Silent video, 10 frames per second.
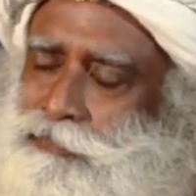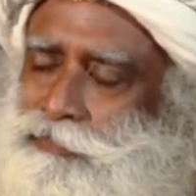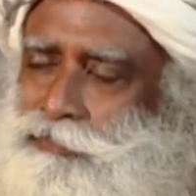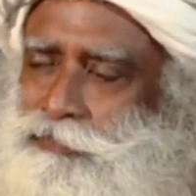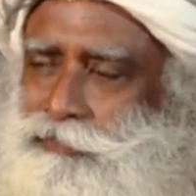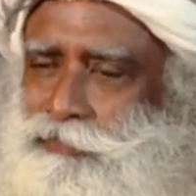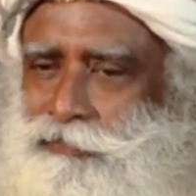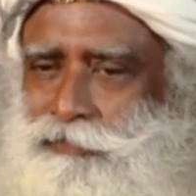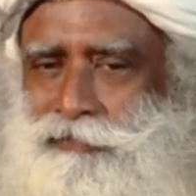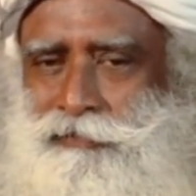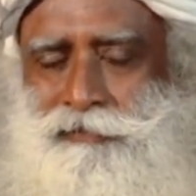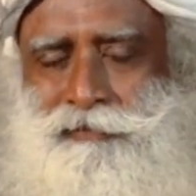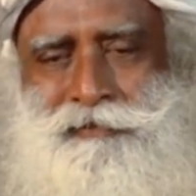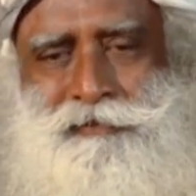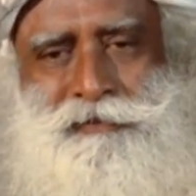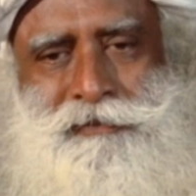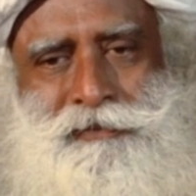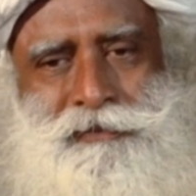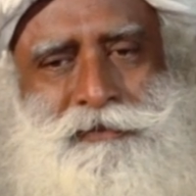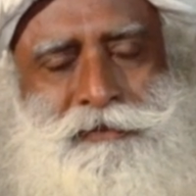
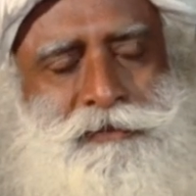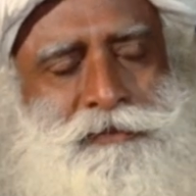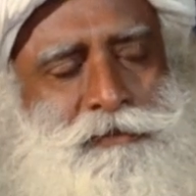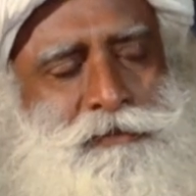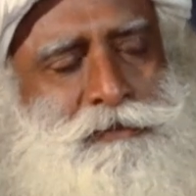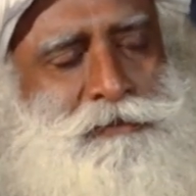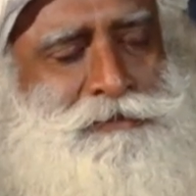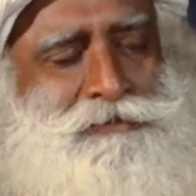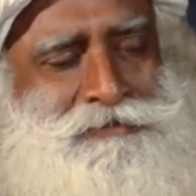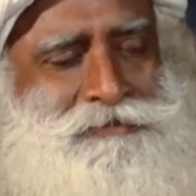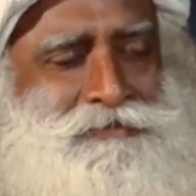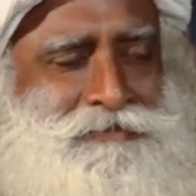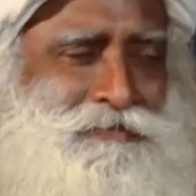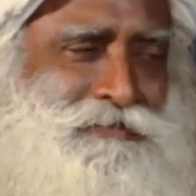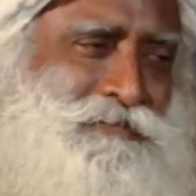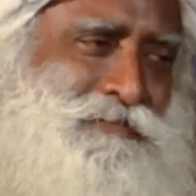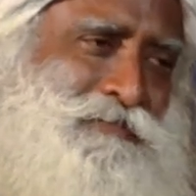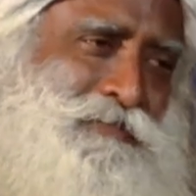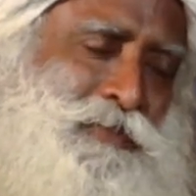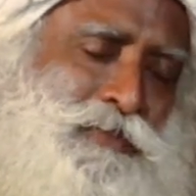
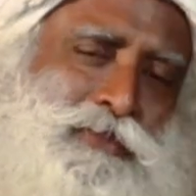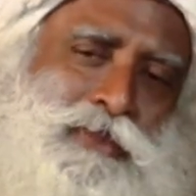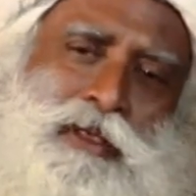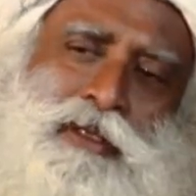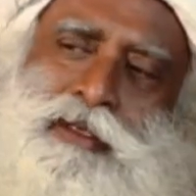Nobody speaks.